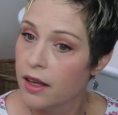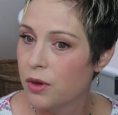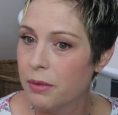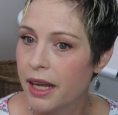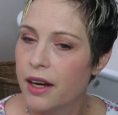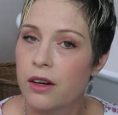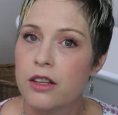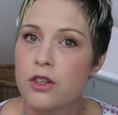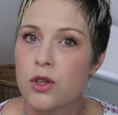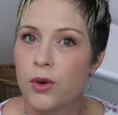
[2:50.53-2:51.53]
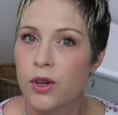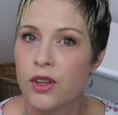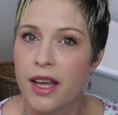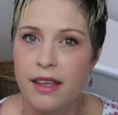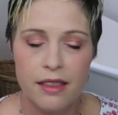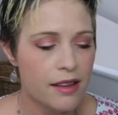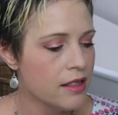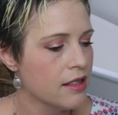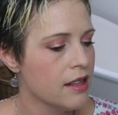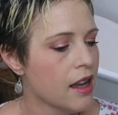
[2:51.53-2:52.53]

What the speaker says: When my hair is shorter like this,